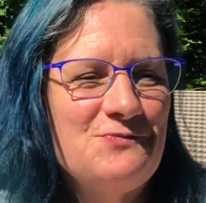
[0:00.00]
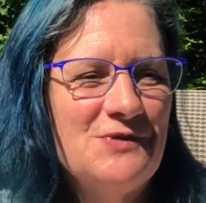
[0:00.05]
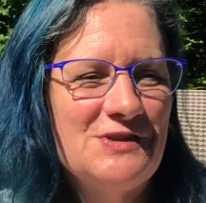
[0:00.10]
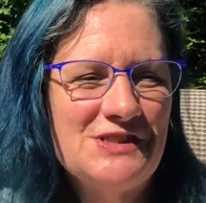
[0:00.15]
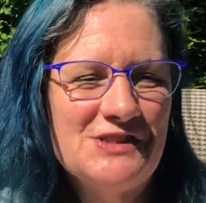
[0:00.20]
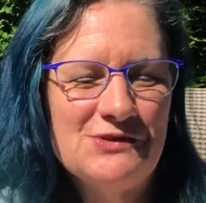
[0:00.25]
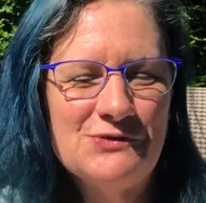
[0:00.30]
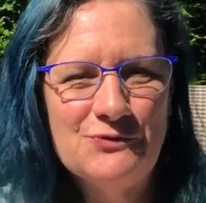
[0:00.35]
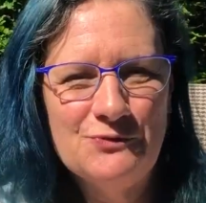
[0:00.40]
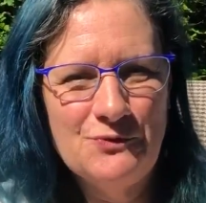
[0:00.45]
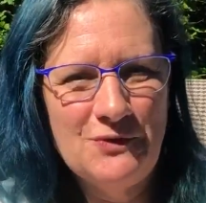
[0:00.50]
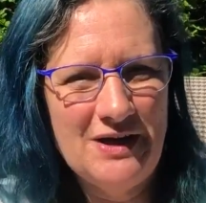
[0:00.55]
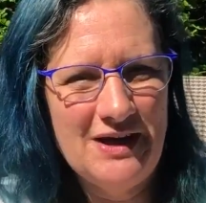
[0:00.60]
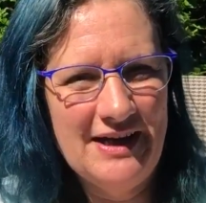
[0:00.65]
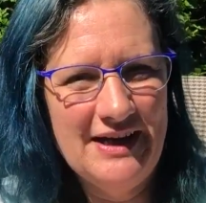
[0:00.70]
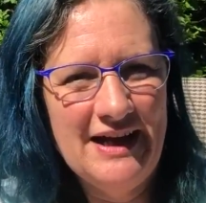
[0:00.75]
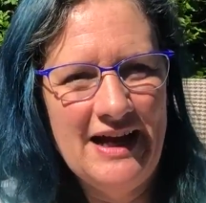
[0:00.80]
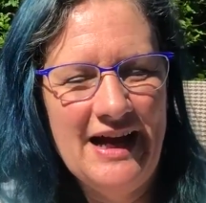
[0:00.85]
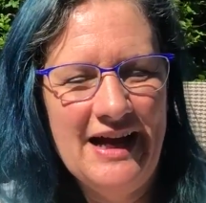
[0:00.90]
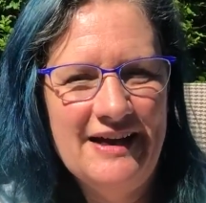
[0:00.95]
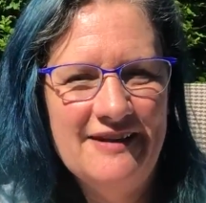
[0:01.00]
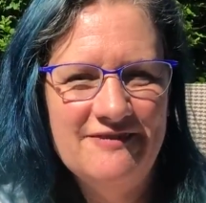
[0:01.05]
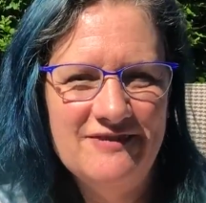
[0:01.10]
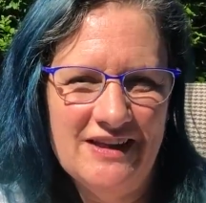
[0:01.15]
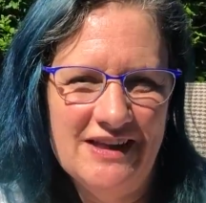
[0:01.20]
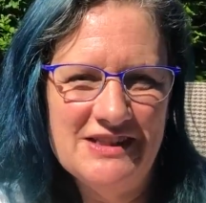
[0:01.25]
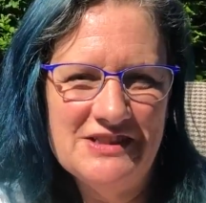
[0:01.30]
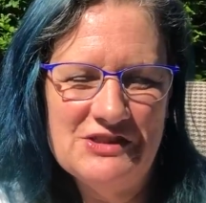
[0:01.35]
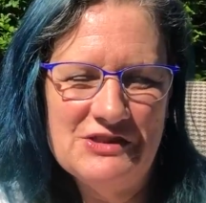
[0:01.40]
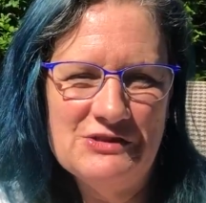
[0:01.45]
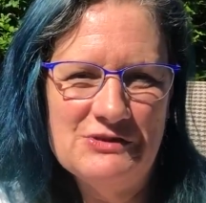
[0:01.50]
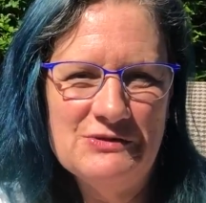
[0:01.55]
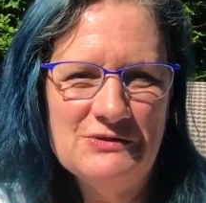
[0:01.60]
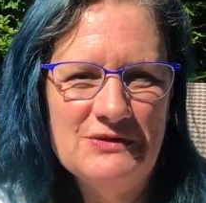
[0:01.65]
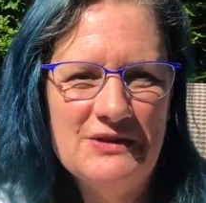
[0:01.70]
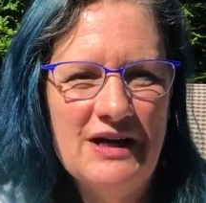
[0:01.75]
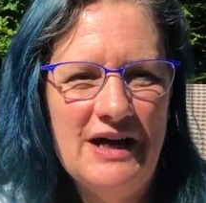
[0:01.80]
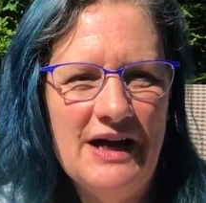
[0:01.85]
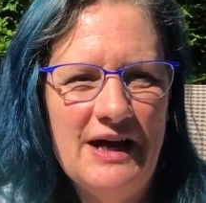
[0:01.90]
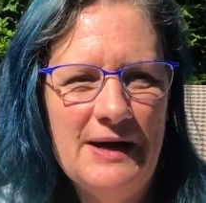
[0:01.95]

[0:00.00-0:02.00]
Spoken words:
Which is why I've led to